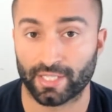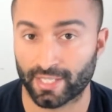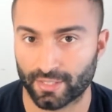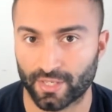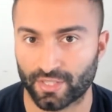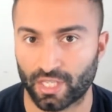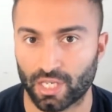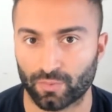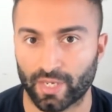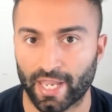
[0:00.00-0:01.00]
as consistently
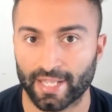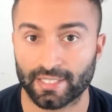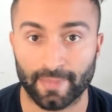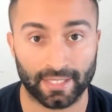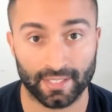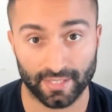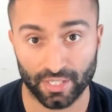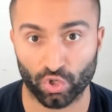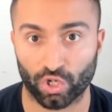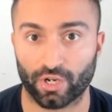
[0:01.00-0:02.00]
as we can to make things
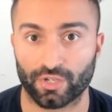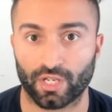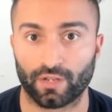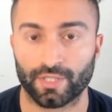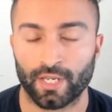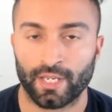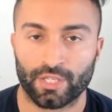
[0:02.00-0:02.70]
easier on ourselves.